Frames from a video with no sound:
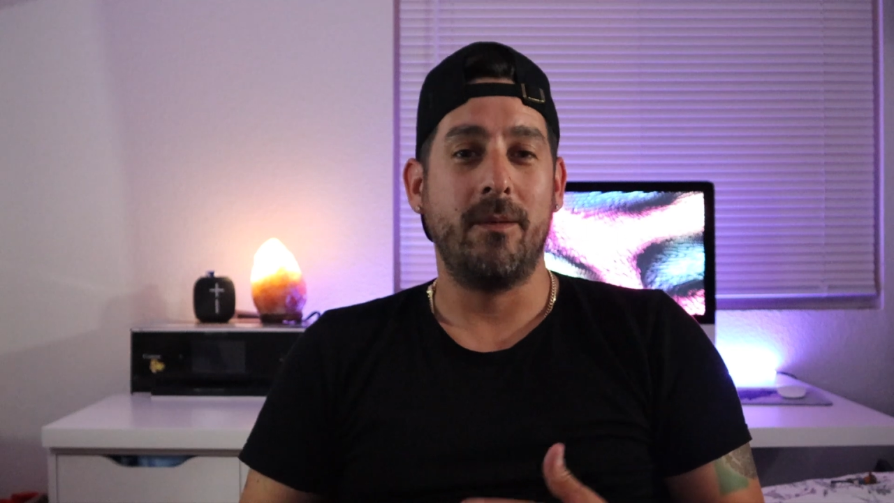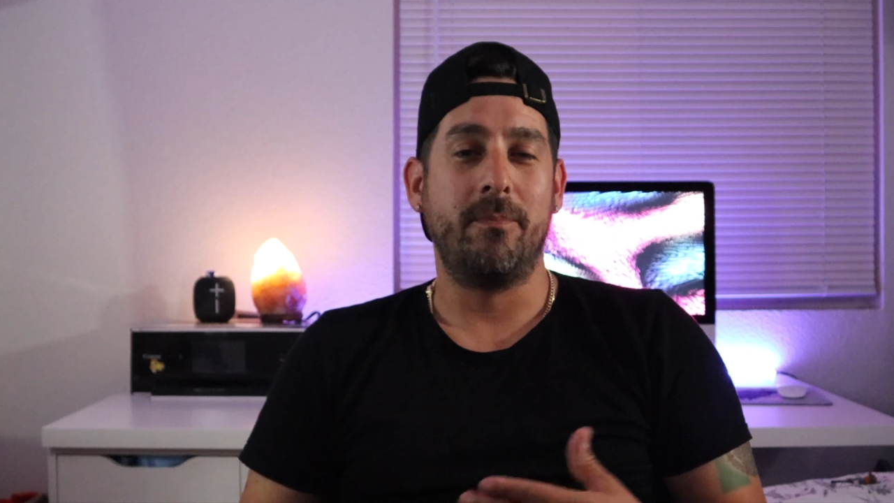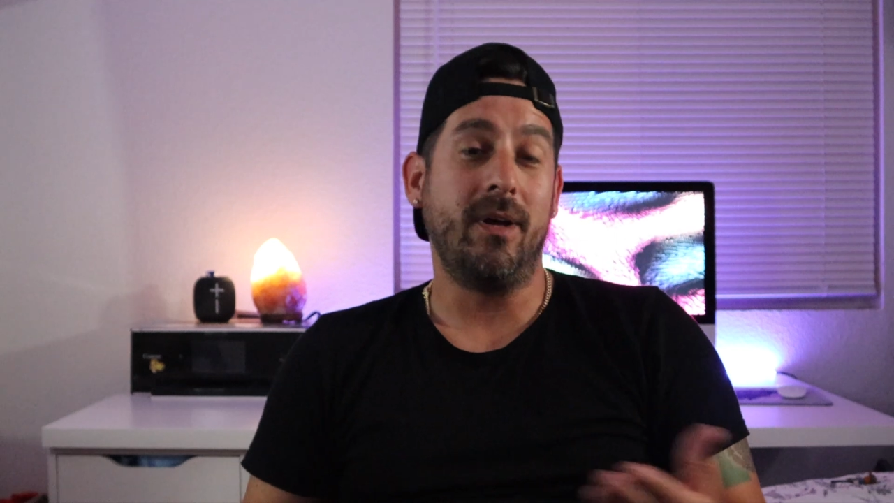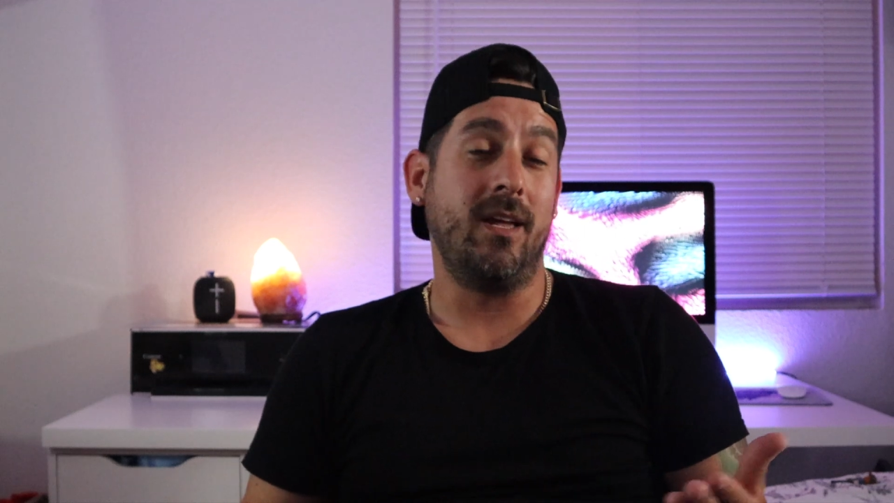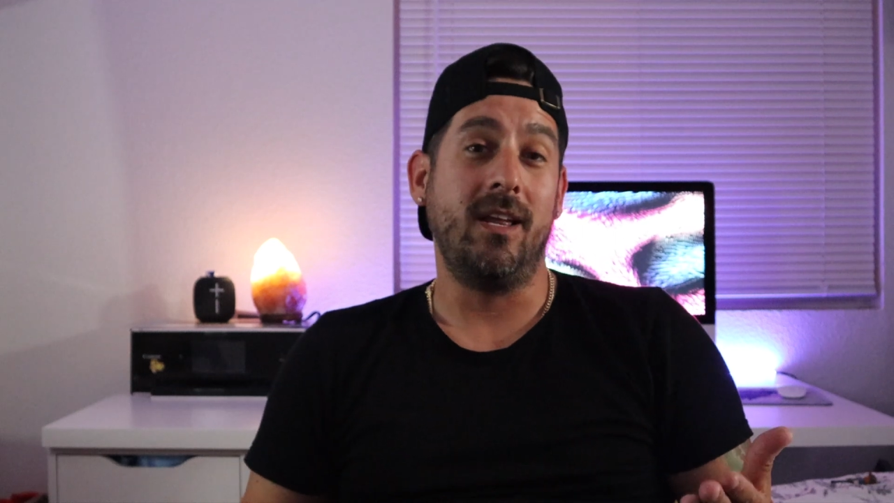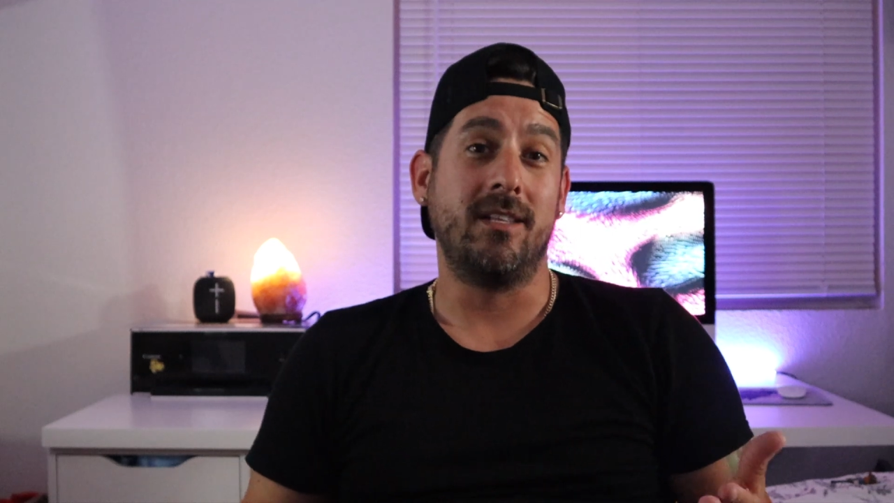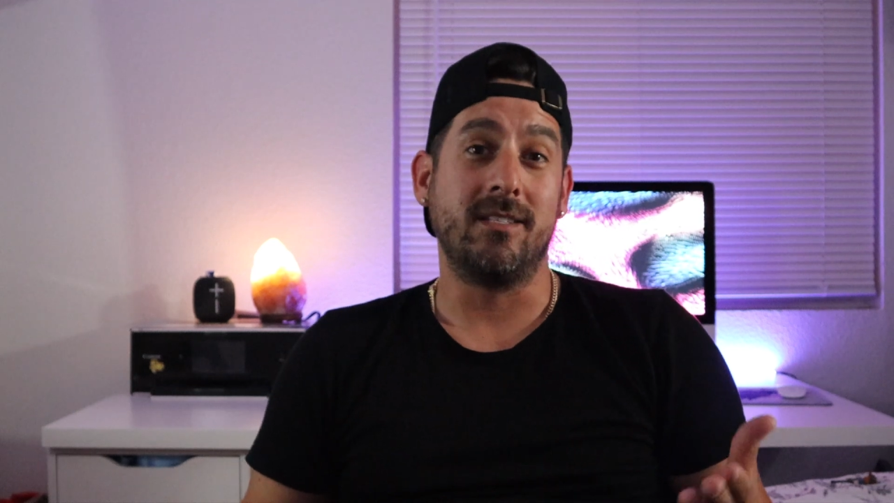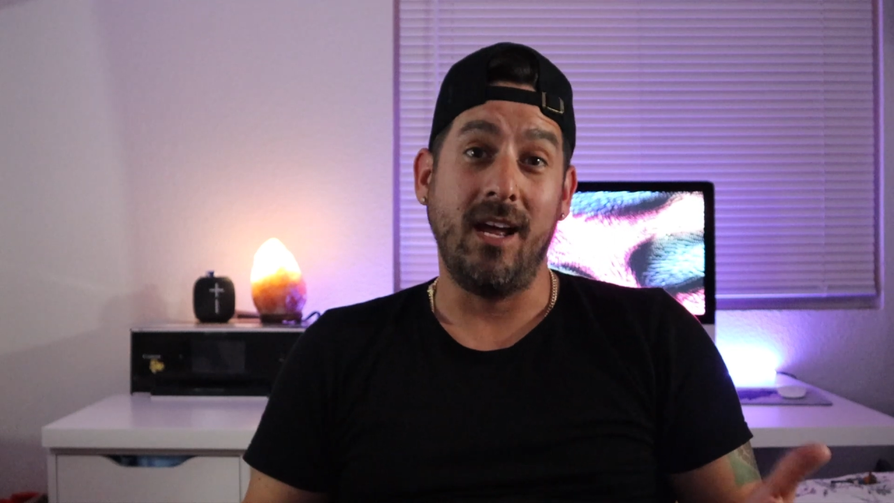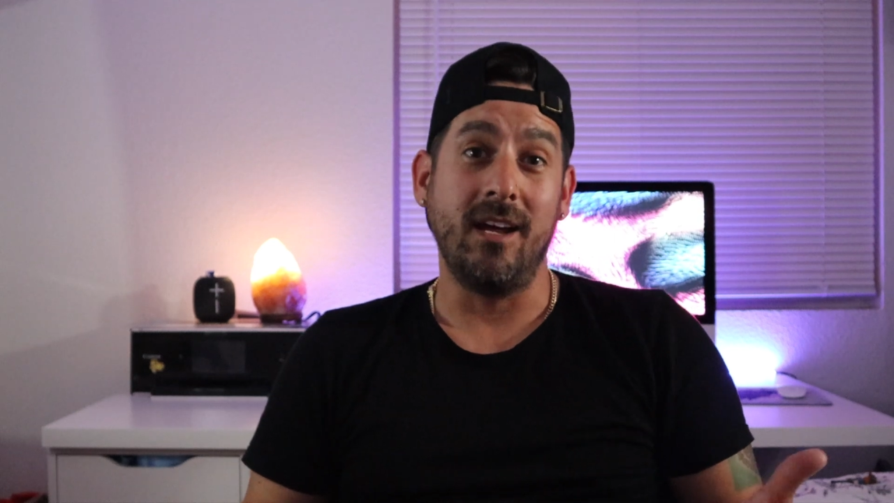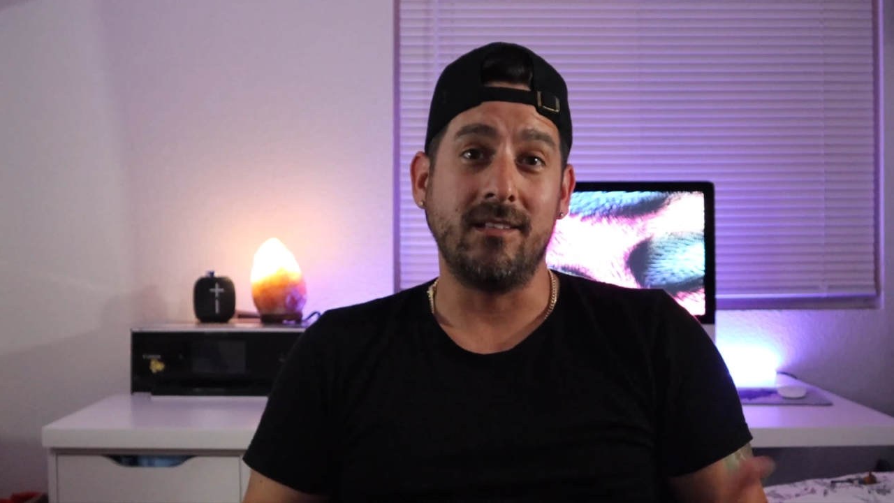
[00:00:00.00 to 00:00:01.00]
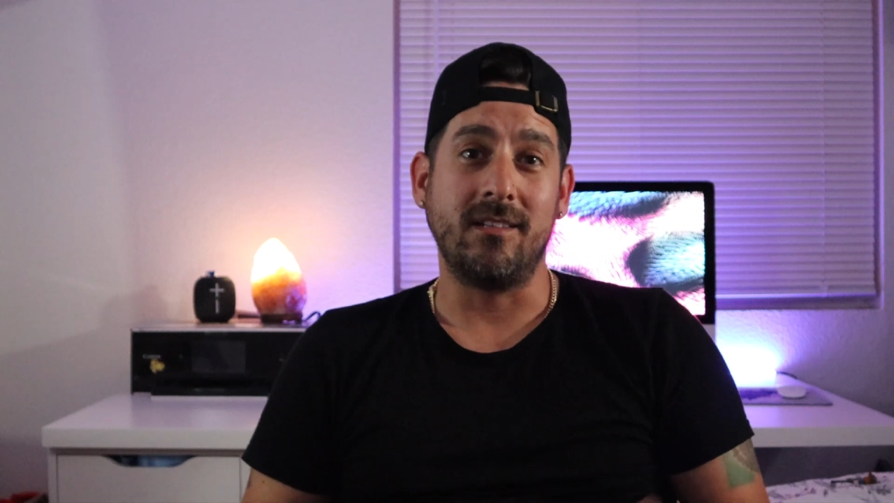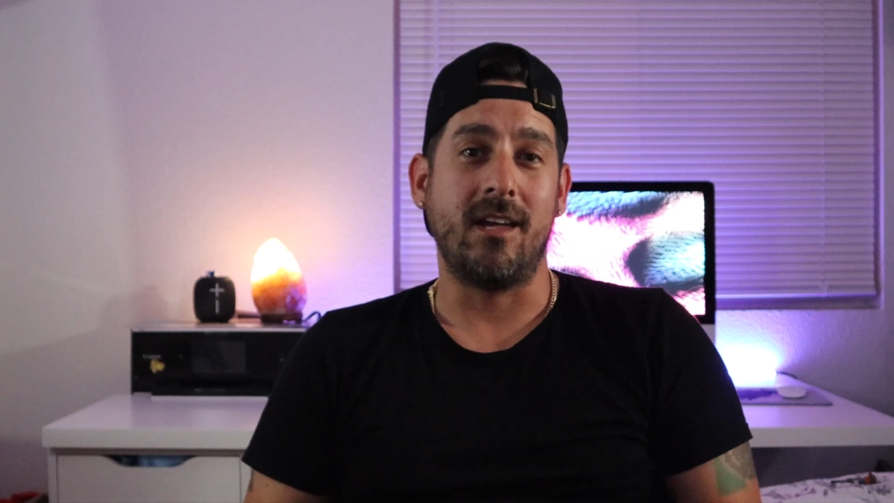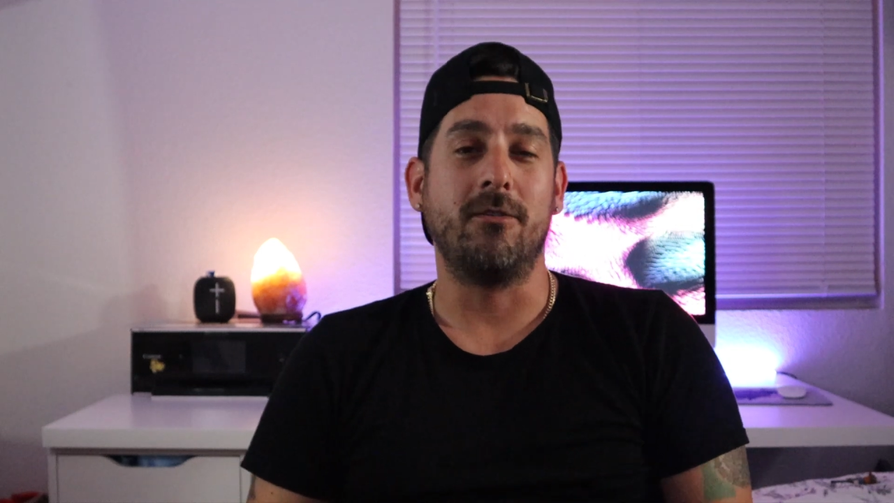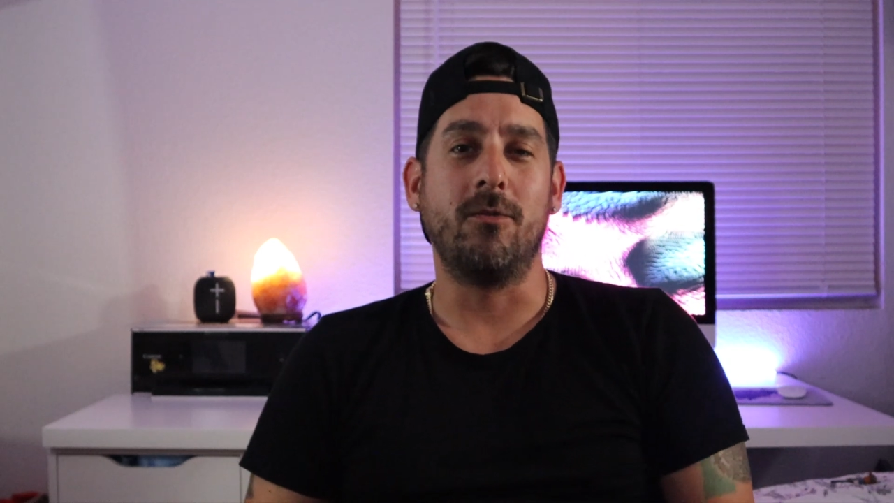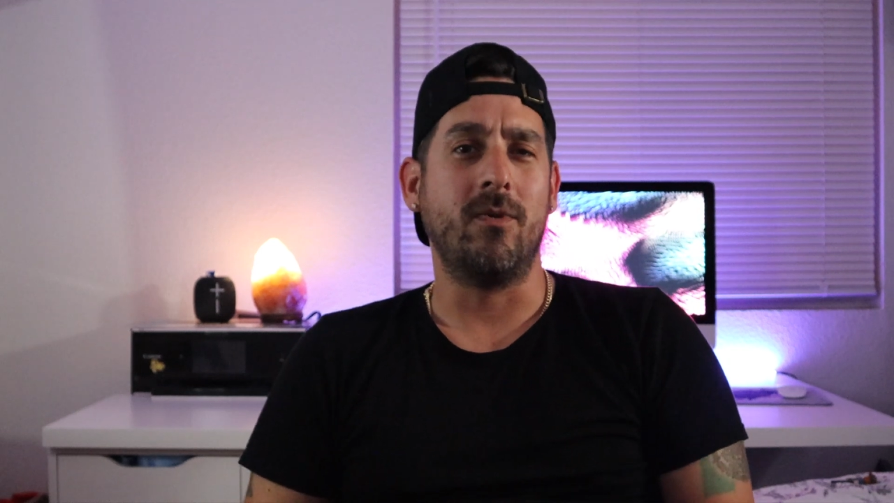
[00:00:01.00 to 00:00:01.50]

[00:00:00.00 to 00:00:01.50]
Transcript: but it's nice. I don't know